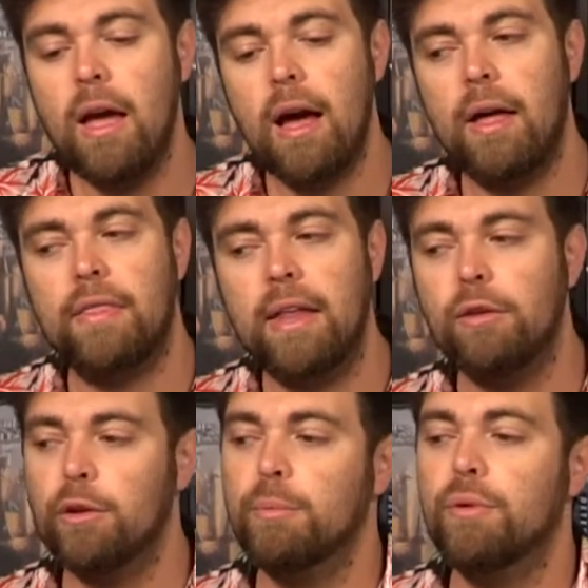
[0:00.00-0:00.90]
Uh, then
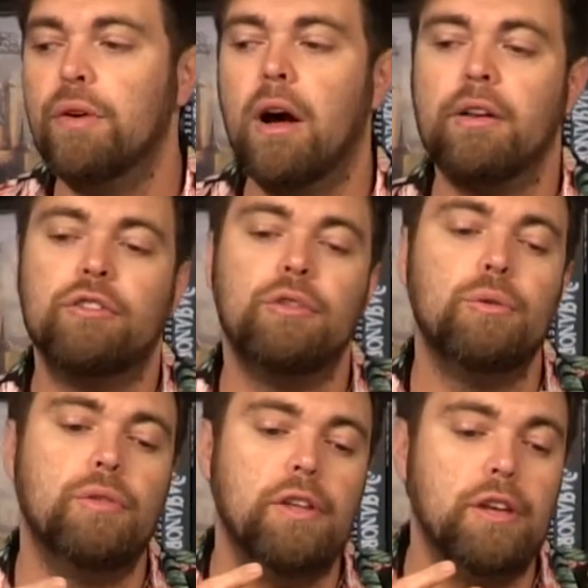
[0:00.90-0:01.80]
you're going to move on
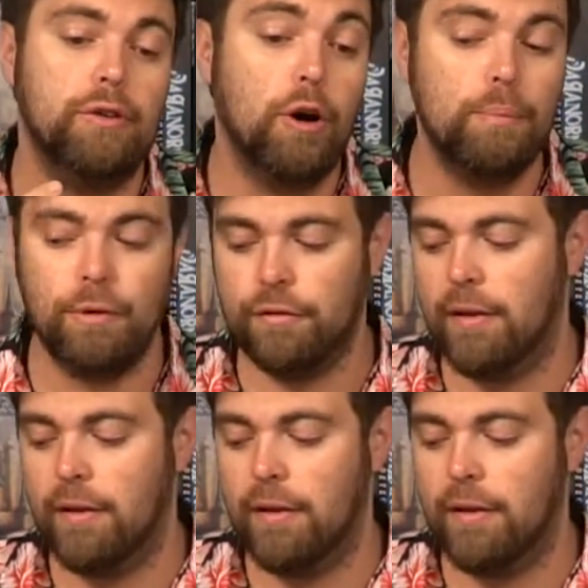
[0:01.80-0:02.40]
to the notebook